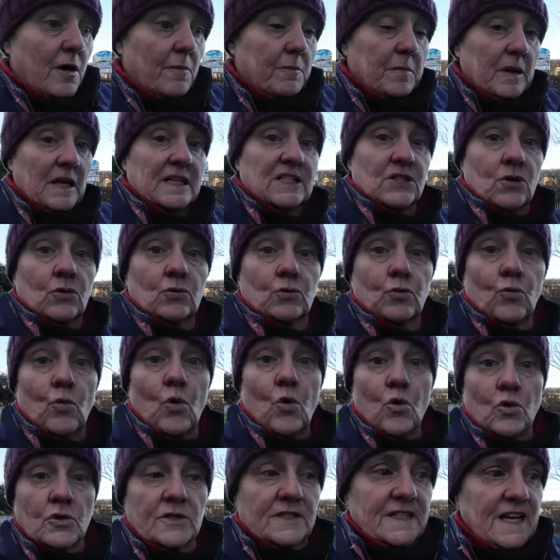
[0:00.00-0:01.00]
place called
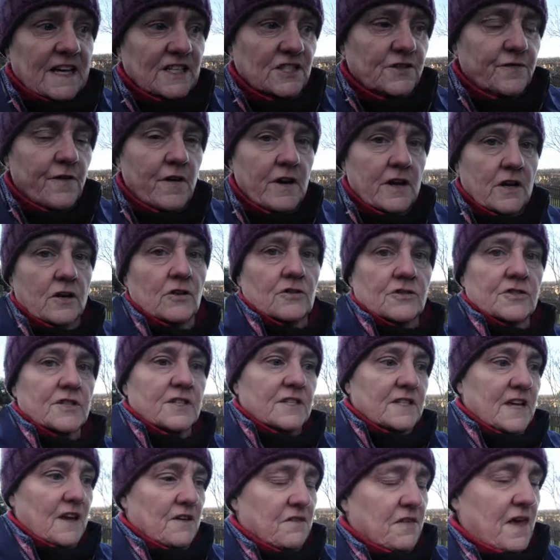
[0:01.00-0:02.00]
Warsash, very close to
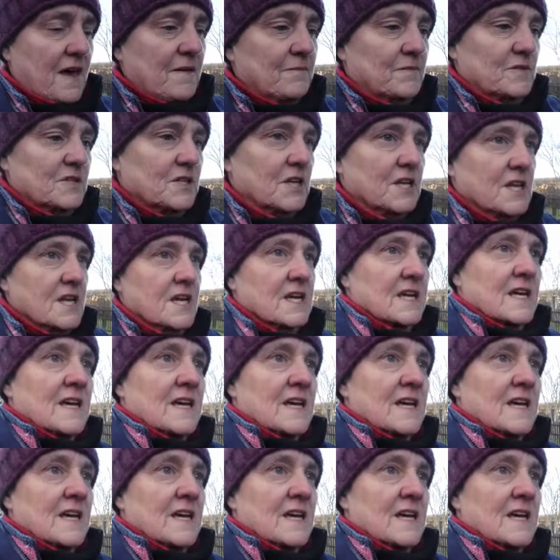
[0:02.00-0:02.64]
Southampton.